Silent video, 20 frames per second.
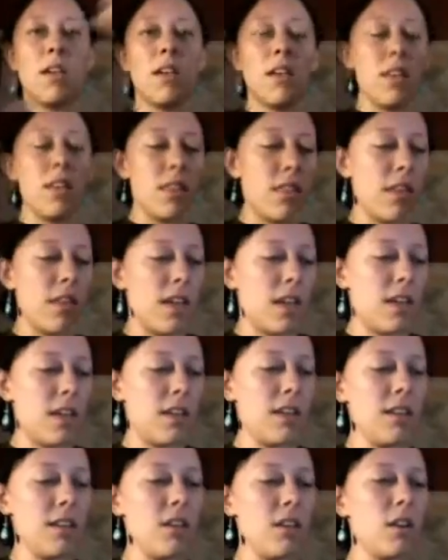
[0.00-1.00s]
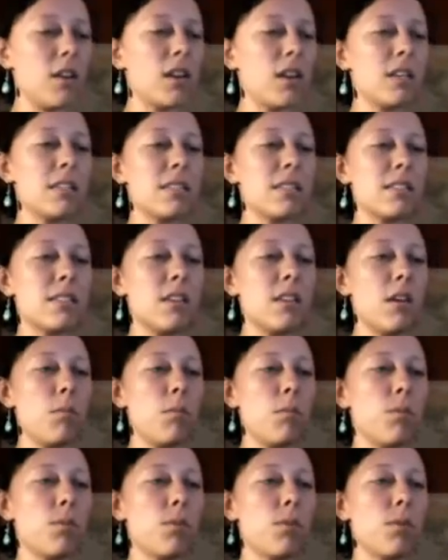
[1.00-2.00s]
Then you're going to flip
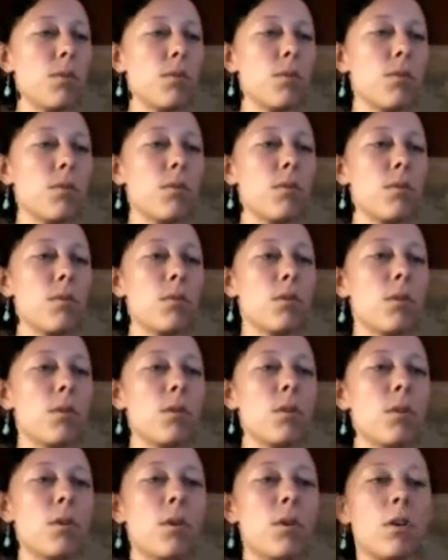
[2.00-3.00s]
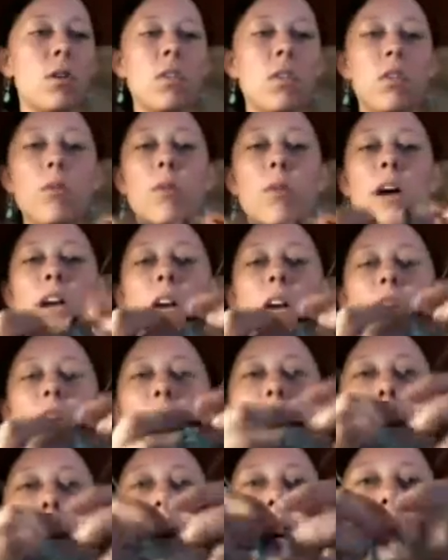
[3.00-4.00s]
the wire
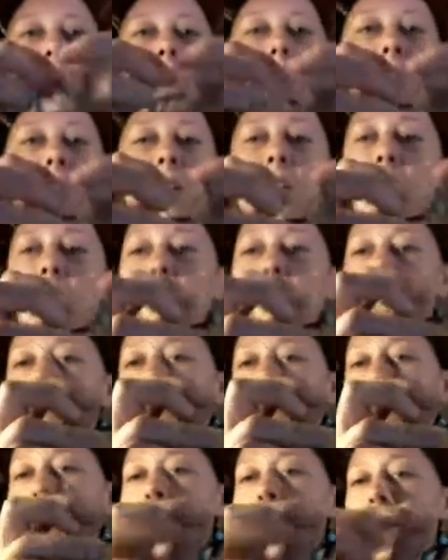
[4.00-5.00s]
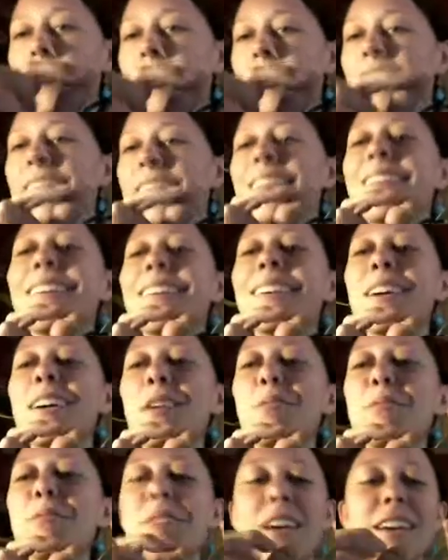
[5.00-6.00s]
around your ring.
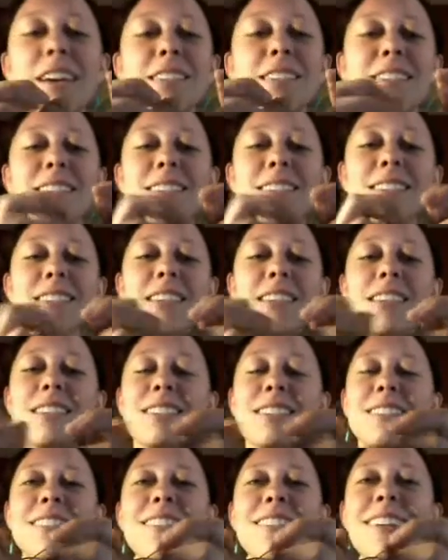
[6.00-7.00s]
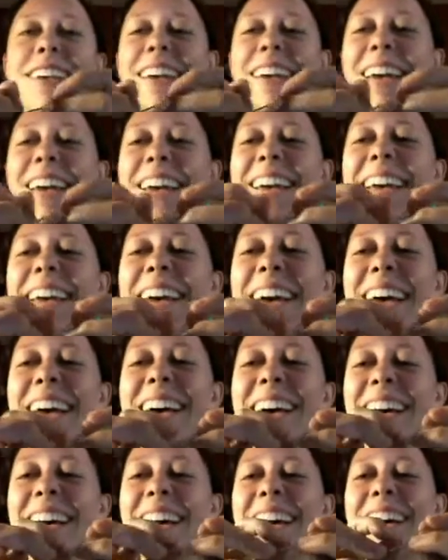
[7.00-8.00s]
Hopefully you guys can see this.
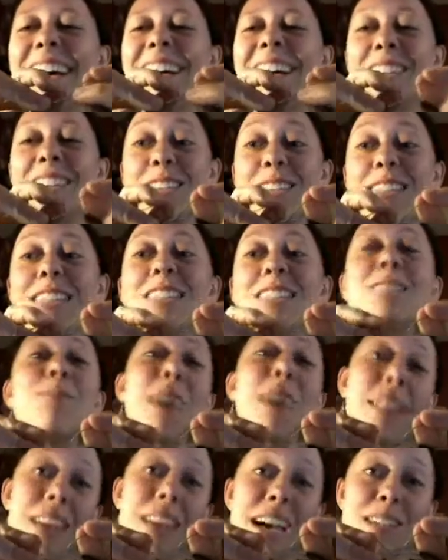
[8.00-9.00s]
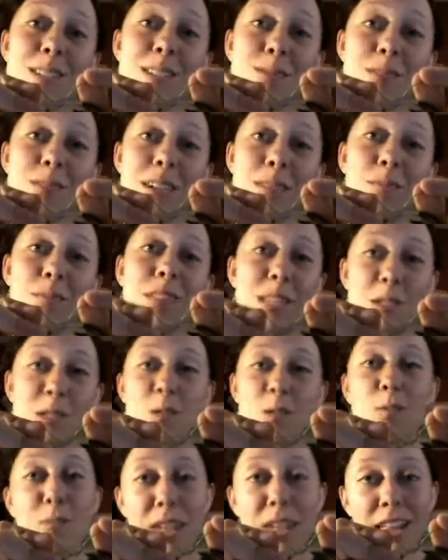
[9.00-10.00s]
Okay, so this is my last one, but this would
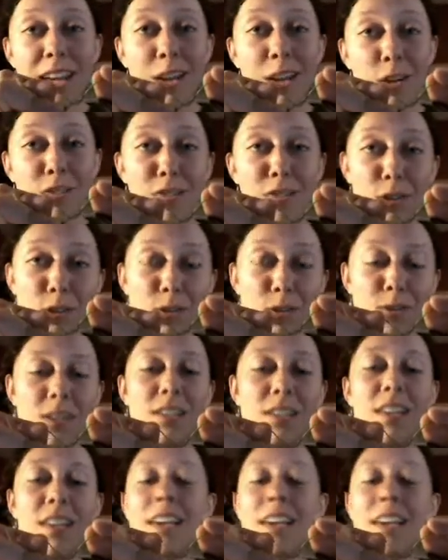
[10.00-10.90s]
be like your first one.